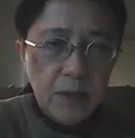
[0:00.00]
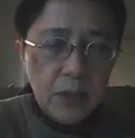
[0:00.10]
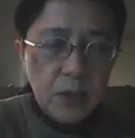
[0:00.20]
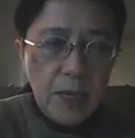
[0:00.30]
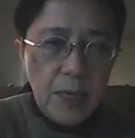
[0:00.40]

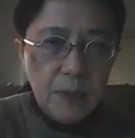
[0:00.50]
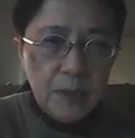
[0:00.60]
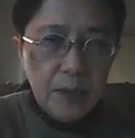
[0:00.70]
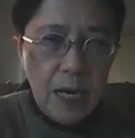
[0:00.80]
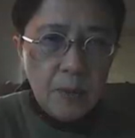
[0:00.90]
each
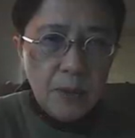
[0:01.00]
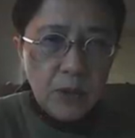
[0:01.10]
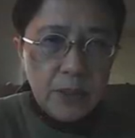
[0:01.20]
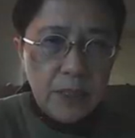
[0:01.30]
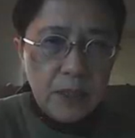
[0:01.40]
payment, how much
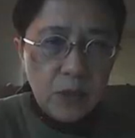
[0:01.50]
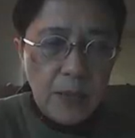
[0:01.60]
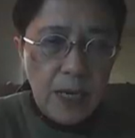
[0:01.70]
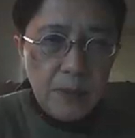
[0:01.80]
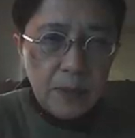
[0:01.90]
is each
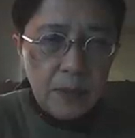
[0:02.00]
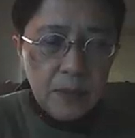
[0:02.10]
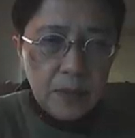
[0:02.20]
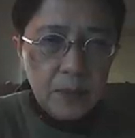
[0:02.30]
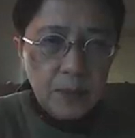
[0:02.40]
payment
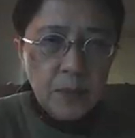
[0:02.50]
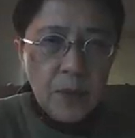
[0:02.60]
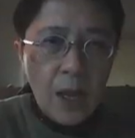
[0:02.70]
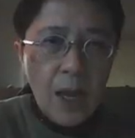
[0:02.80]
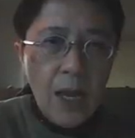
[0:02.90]
is.
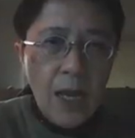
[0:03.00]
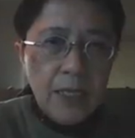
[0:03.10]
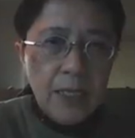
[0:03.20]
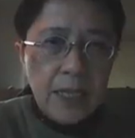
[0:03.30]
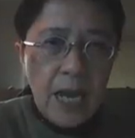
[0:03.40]

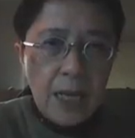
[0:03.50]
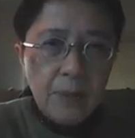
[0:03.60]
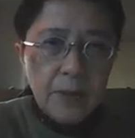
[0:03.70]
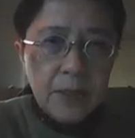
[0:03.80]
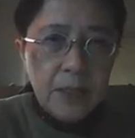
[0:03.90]
And then
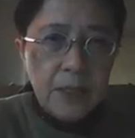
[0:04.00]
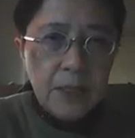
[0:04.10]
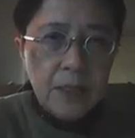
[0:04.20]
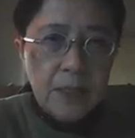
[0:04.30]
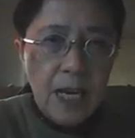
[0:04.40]
times
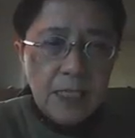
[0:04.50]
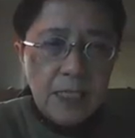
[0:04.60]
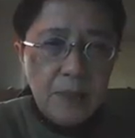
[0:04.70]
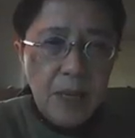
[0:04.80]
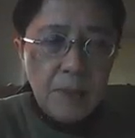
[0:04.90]
the
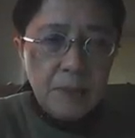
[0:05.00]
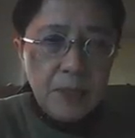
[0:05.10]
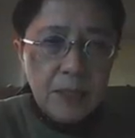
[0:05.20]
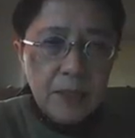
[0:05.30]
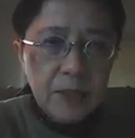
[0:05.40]
19 payment,
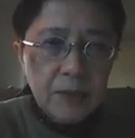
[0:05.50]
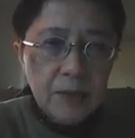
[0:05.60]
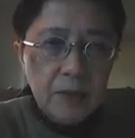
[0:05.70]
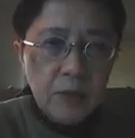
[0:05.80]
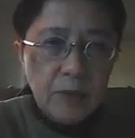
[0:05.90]
because
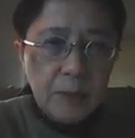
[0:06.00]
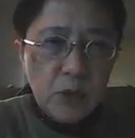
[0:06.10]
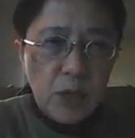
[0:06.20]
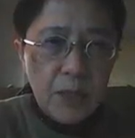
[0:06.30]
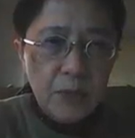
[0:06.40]
from
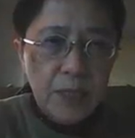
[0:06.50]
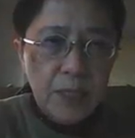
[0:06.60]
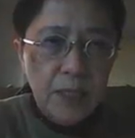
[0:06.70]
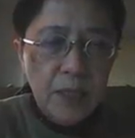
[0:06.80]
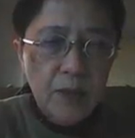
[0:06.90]

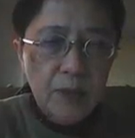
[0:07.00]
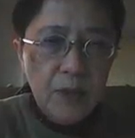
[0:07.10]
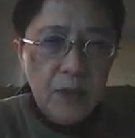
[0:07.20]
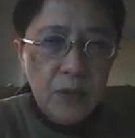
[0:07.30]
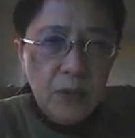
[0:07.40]
January
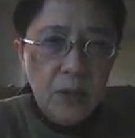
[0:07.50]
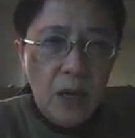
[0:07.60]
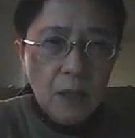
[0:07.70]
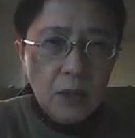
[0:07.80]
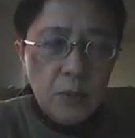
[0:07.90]
through
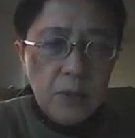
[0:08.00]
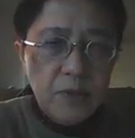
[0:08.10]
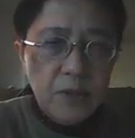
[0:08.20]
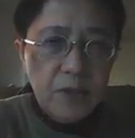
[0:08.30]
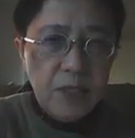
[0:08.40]
October
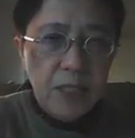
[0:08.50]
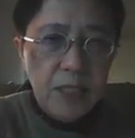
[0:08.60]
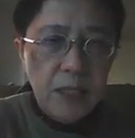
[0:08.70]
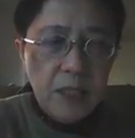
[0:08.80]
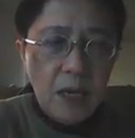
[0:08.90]
15,
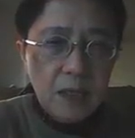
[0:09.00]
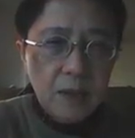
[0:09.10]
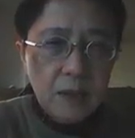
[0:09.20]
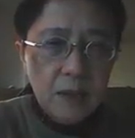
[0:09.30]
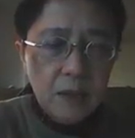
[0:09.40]
he
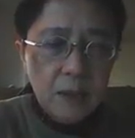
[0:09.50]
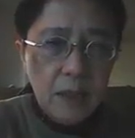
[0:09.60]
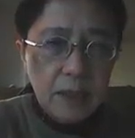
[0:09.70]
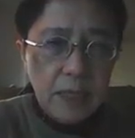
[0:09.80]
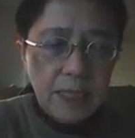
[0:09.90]
got
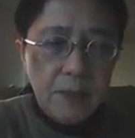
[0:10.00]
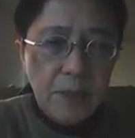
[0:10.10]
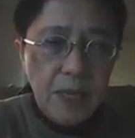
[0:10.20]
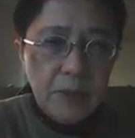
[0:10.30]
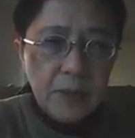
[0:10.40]
19
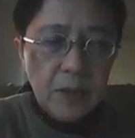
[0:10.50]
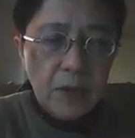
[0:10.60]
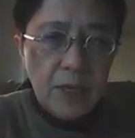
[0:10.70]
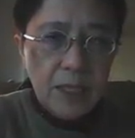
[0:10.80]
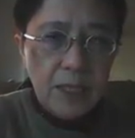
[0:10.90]
payments
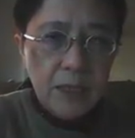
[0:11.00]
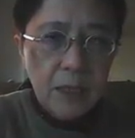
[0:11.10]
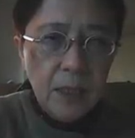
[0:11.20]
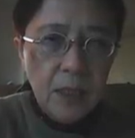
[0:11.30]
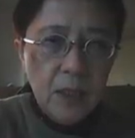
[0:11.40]
already.
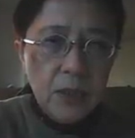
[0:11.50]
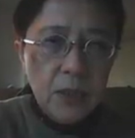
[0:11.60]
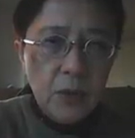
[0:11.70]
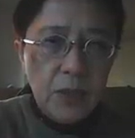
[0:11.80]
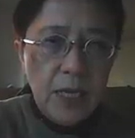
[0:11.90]

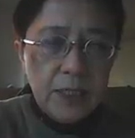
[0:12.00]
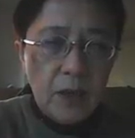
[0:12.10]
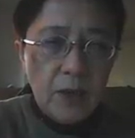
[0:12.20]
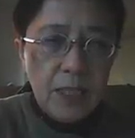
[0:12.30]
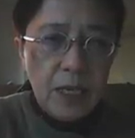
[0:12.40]
So he has
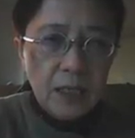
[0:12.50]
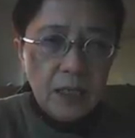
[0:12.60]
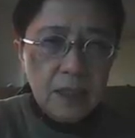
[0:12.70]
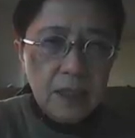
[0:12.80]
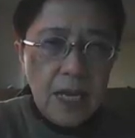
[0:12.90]
already
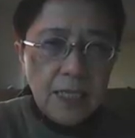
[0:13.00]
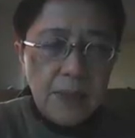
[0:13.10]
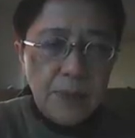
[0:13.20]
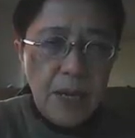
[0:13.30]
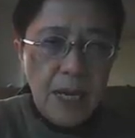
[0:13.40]
gotten the
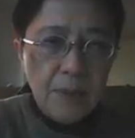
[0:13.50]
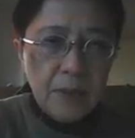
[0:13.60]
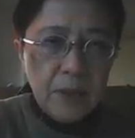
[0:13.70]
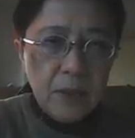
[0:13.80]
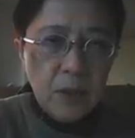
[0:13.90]
19
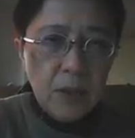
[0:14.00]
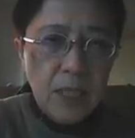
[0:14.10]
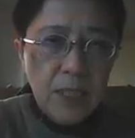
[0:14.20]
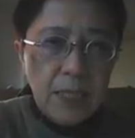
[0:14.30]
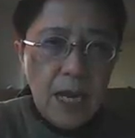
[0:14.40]
payments. So
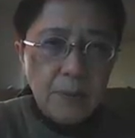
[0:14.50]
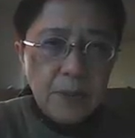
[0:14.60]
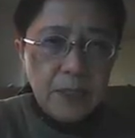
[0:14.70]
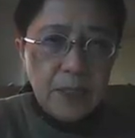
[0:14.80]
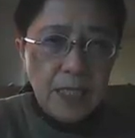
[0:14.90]

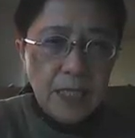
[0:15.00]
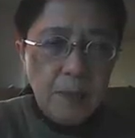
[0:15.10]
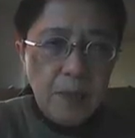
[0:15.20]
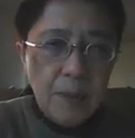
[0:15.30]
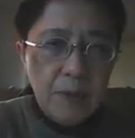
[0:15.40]
times the
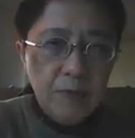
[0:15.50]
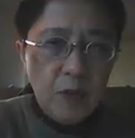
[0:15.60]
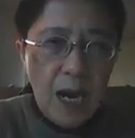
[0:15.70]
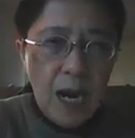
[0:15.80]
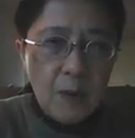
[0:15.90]
19 payment
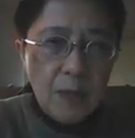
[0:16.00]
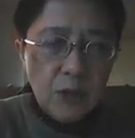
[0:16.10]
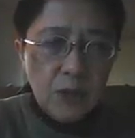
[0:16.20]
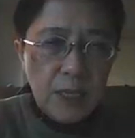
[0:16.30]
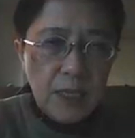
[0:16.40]
for how
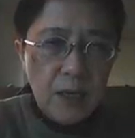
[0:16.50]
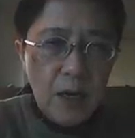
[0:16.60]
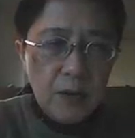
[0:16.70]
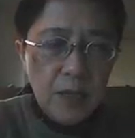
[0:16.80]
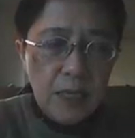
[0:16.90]
much that he
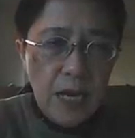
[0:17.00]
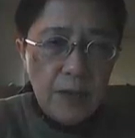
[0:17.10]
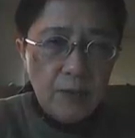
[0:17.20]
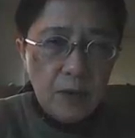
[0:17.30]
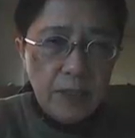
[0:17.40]

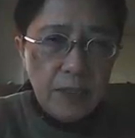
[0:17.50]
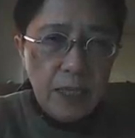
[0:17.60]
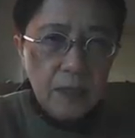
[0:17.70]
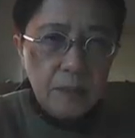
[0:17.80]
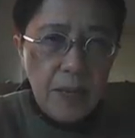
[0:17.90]
have already
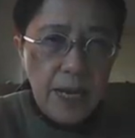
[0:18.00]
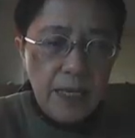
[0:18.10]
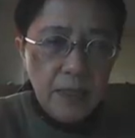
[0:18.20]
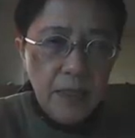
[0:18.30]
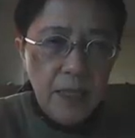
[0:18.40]
gotten
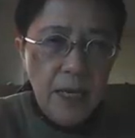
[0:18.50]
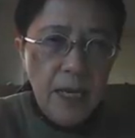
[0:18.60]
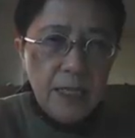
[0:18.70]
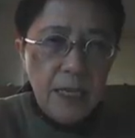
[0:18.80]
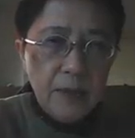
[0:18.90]
paid.
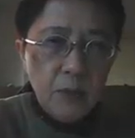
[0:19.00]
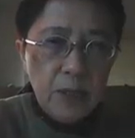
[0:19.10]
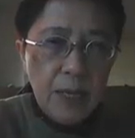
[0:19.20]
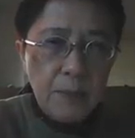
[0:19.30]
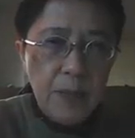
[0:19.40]
And then
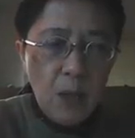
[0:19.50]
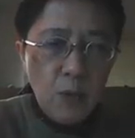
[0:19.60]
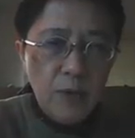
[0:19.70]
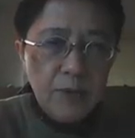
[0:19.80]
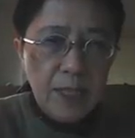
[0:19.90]
we compare
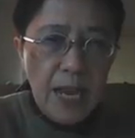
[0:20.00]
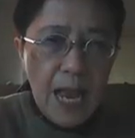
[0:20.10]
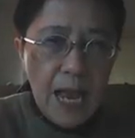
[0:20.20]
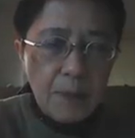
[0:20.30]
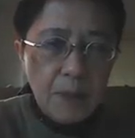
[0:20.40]
with the
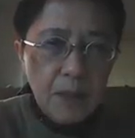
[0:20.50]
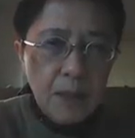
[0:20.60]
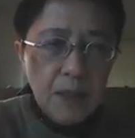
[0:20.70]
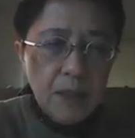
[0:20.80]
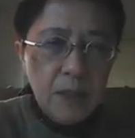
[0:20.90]
cap.
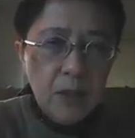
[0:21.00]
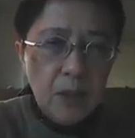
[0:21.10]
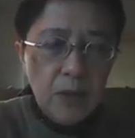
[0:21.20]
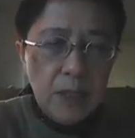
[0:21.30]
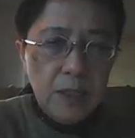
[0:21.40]

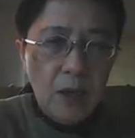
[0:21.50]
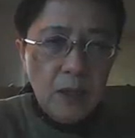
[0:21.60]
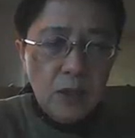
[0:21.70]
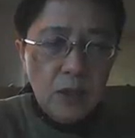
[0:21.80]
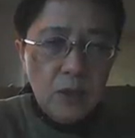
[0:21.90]
In
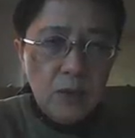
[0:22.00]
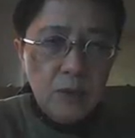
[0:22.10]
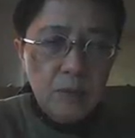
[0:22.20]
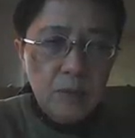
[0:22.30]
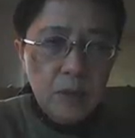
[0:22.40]
order
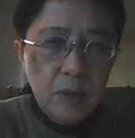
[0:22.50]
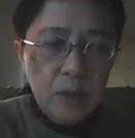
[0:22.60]
to